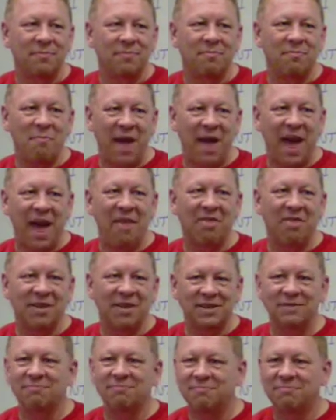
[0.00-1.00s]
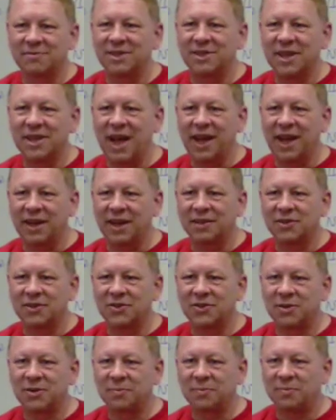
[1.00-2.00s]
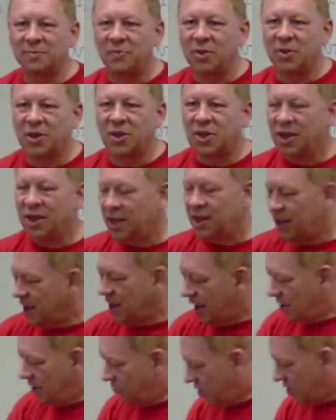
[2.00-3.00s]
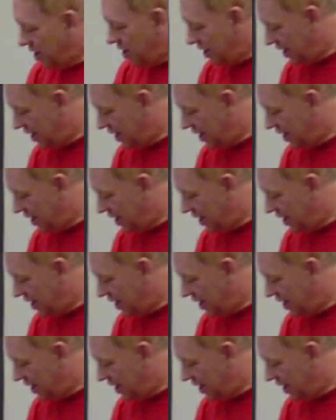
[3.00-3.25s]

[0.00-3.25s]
Math and science. And one of the